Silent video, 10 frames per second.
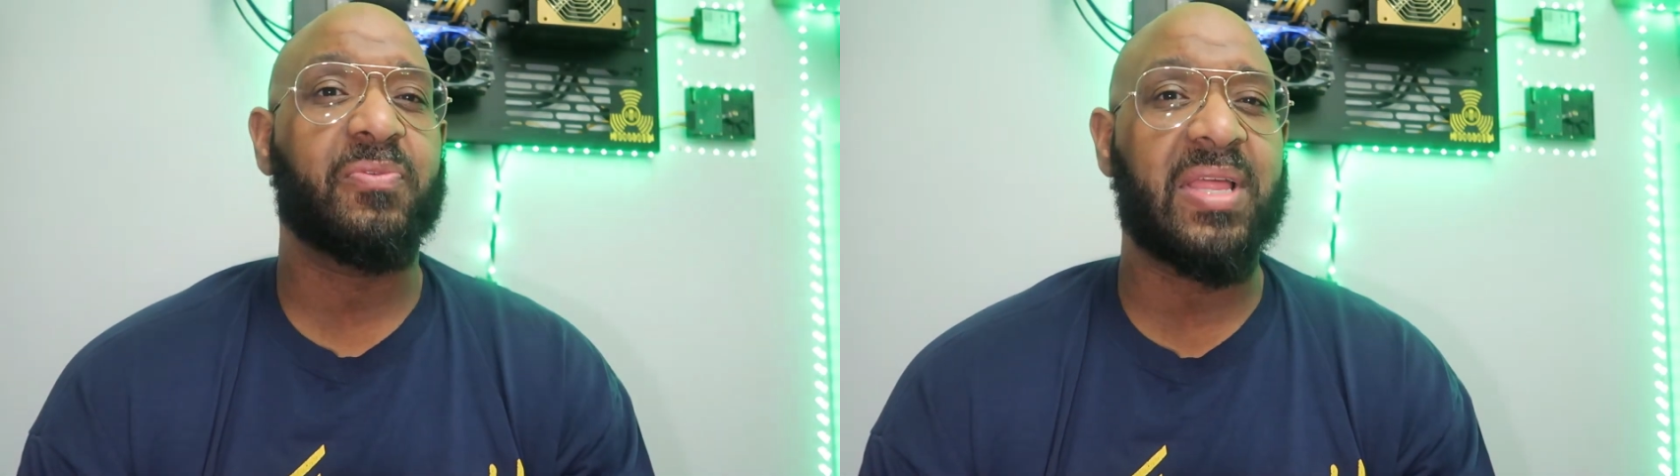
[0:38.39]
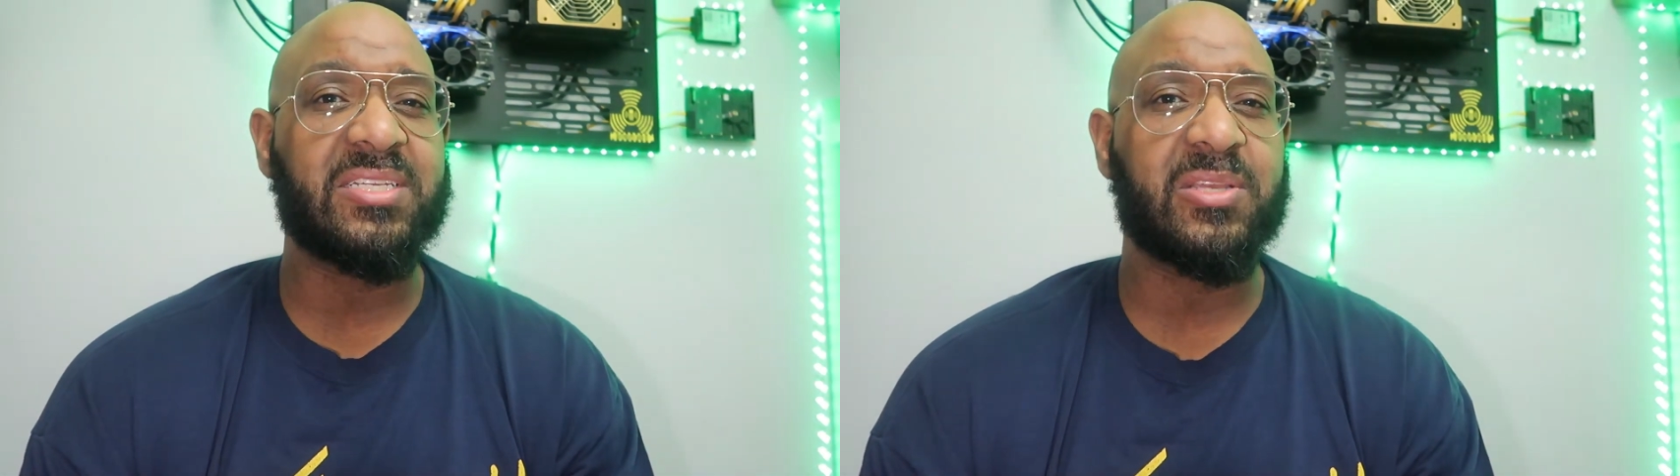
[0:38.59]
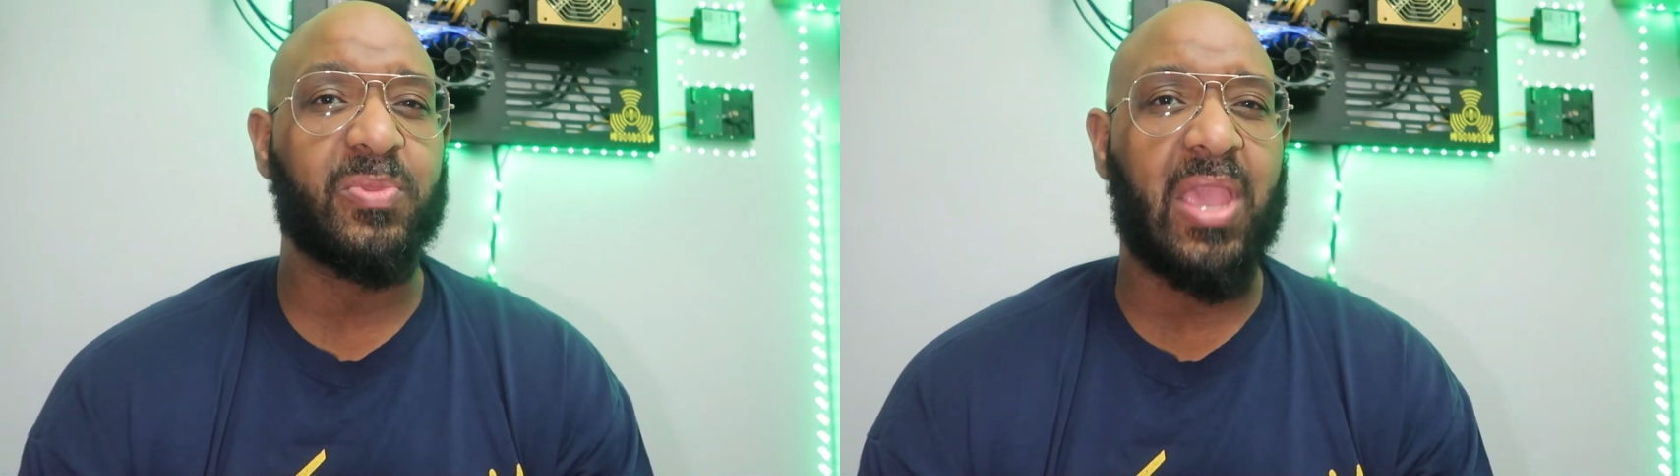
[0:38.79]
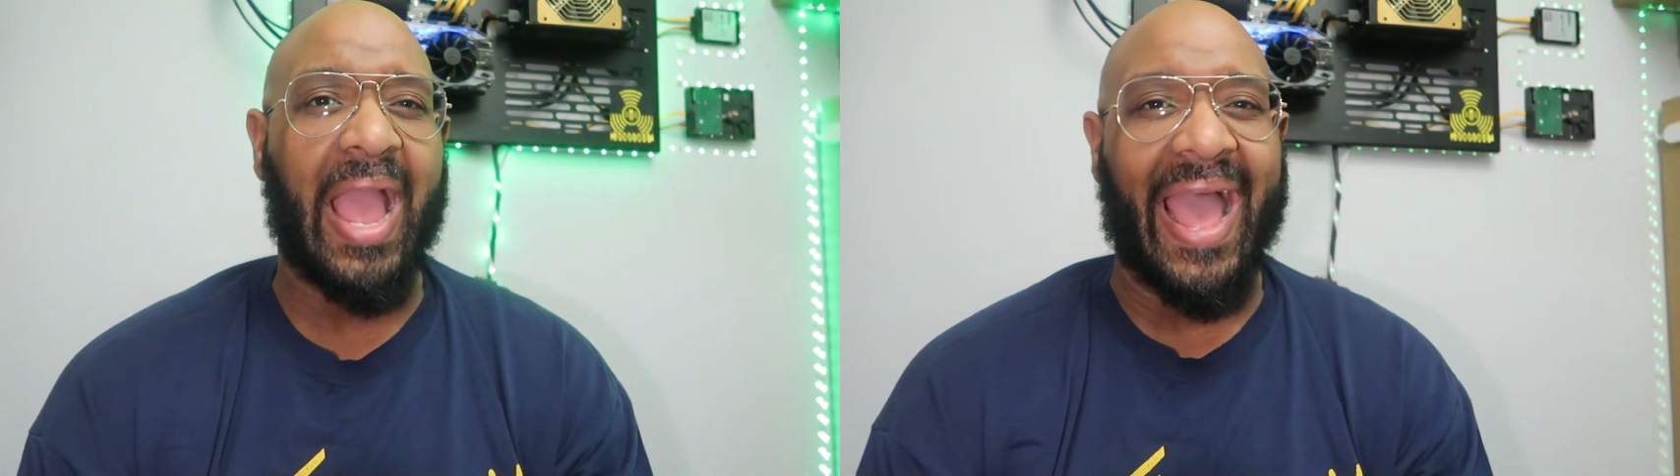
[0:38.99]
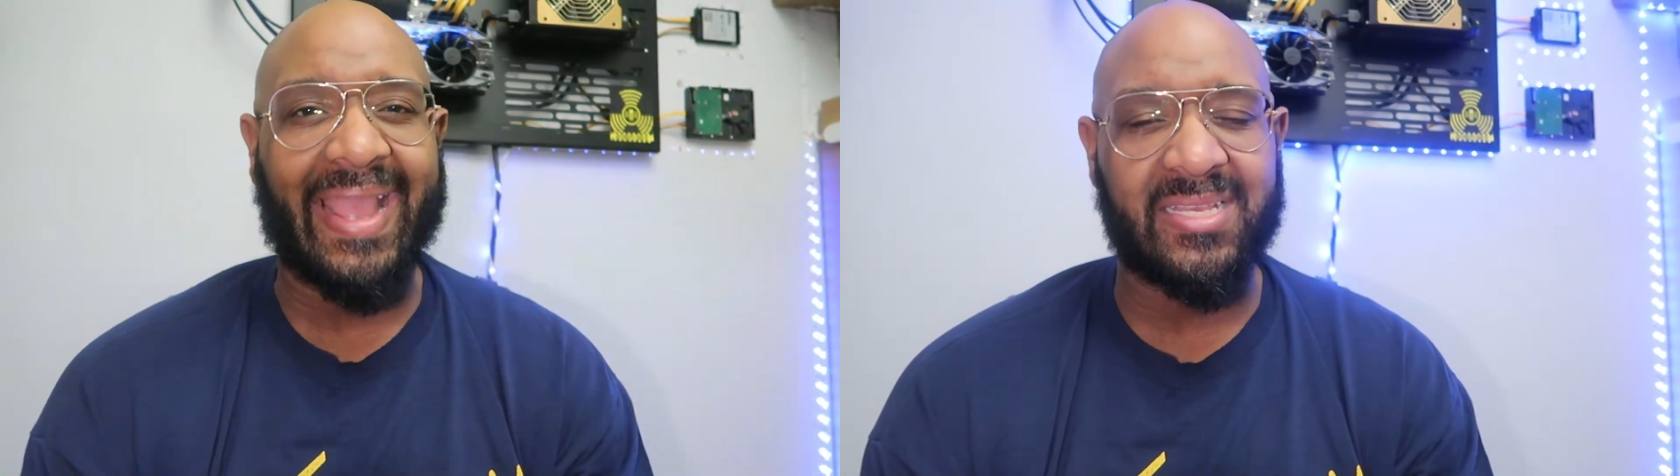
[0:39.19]
the relationship with
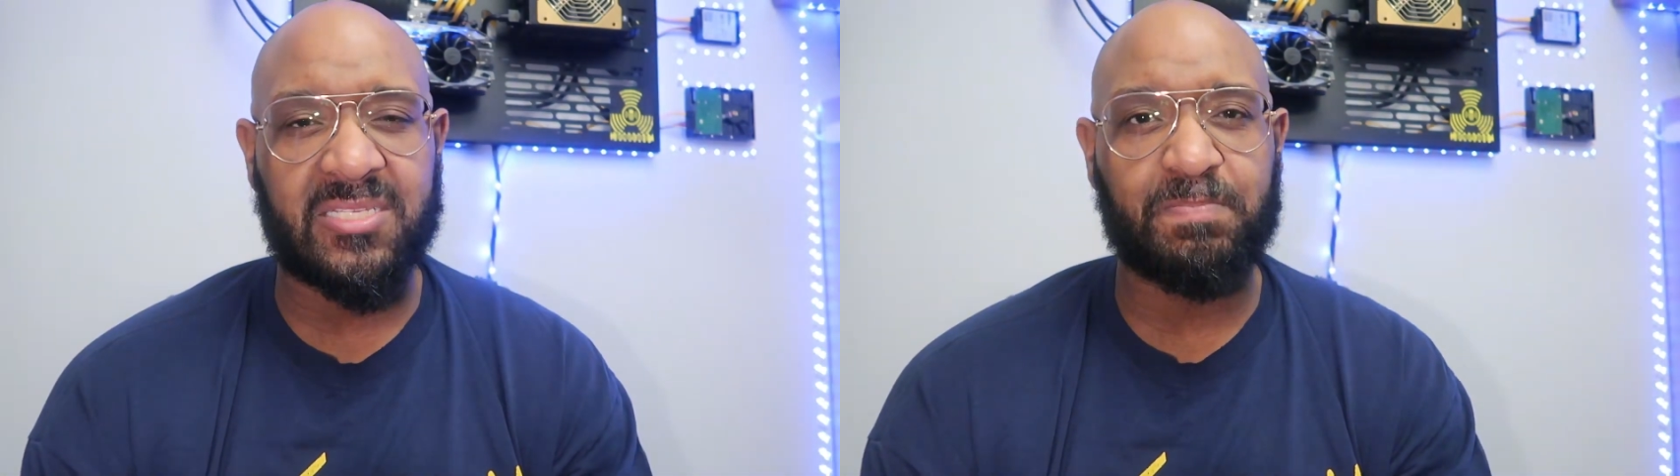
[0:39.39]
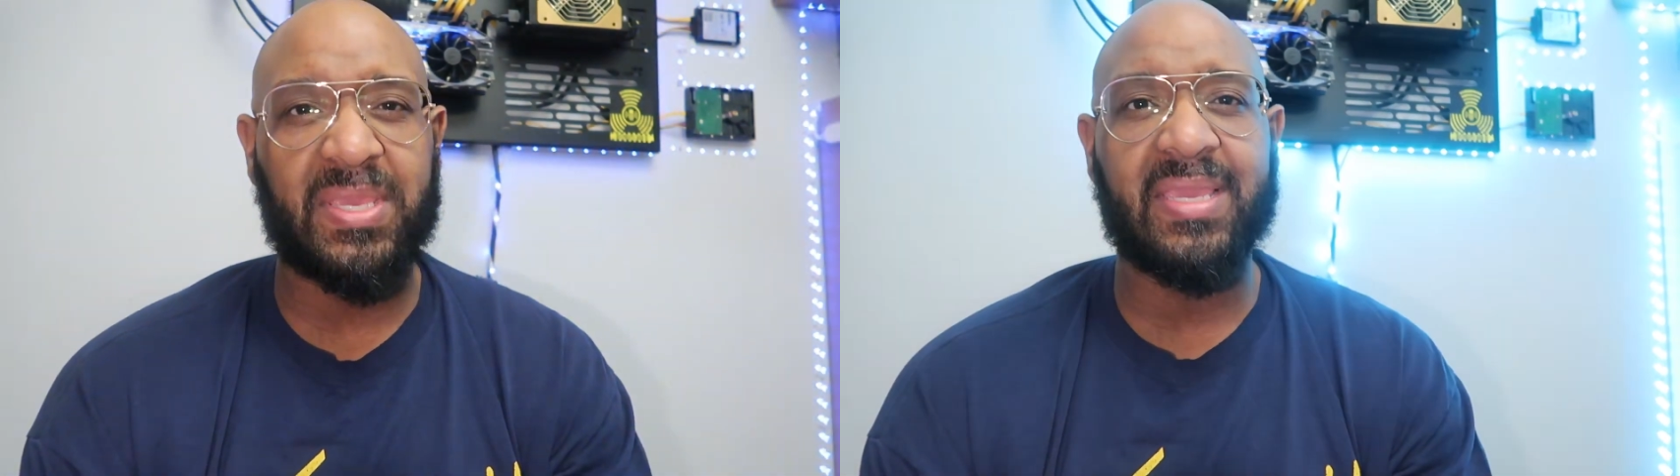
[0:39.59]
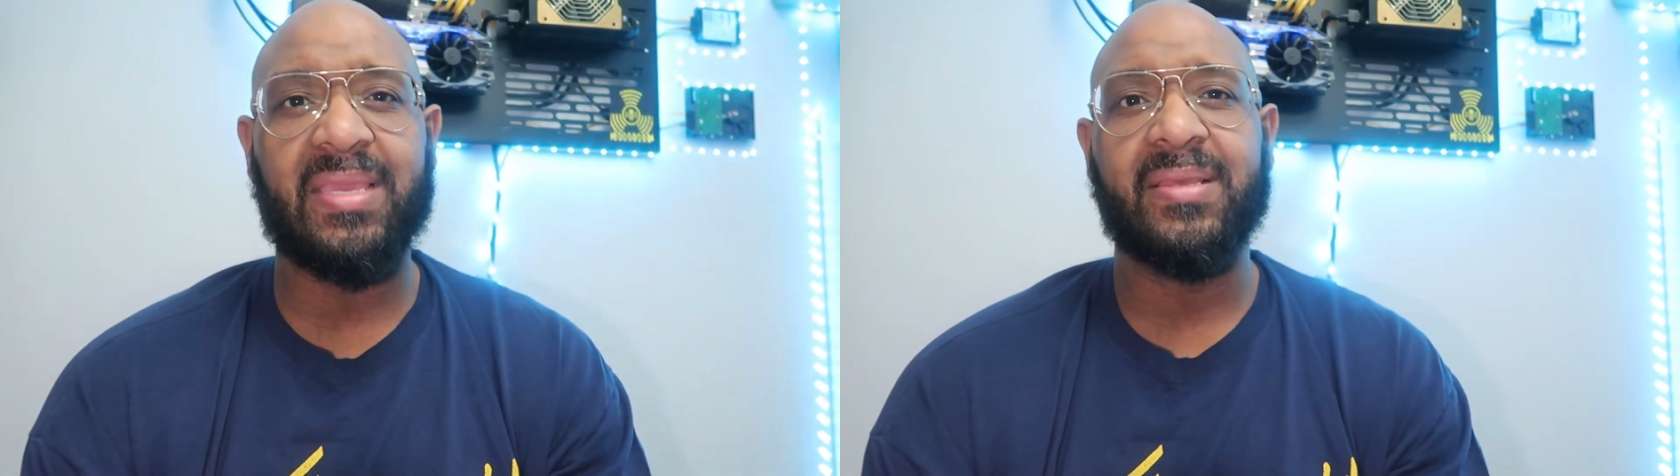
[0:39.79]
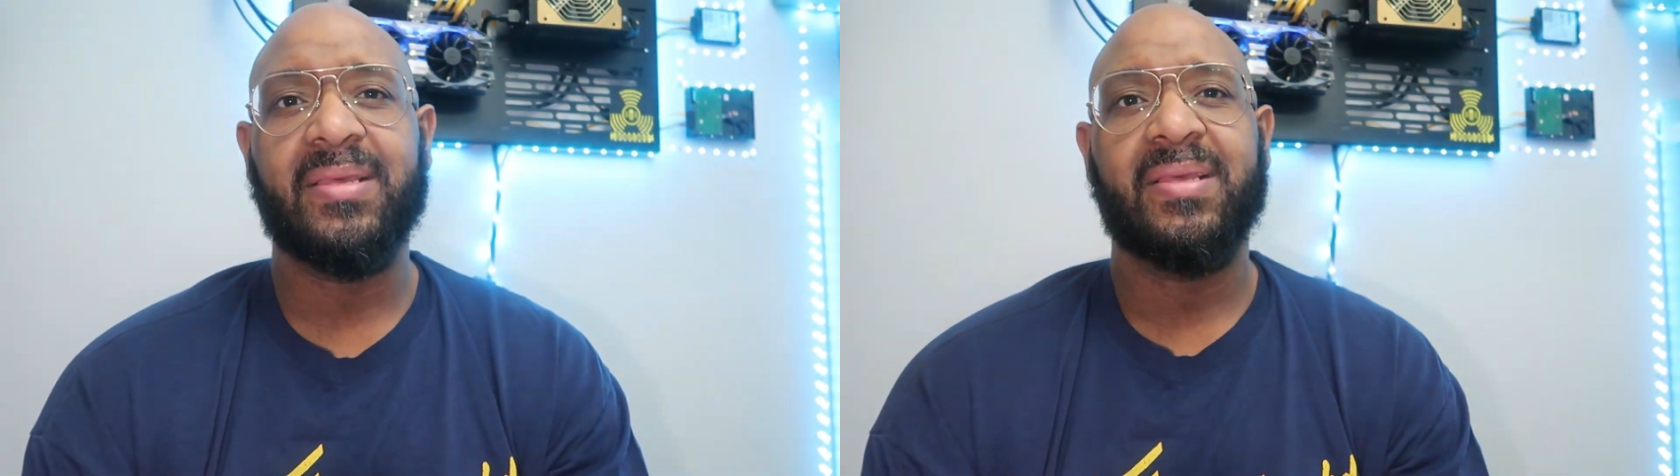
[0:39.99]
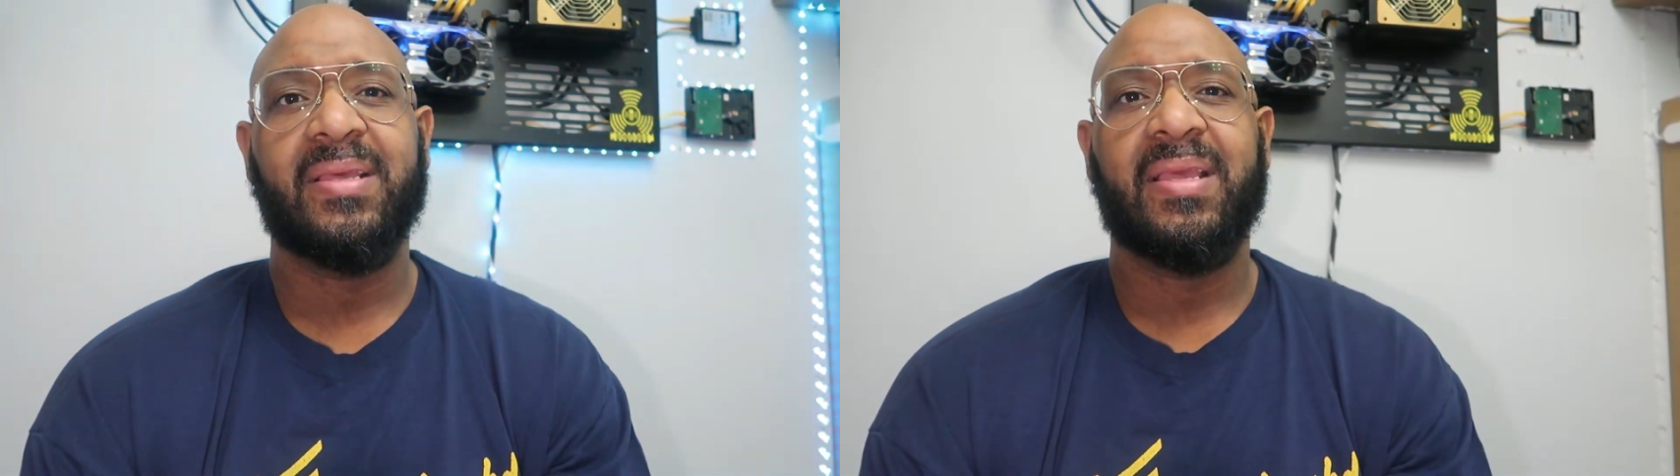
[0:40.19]
your ISP,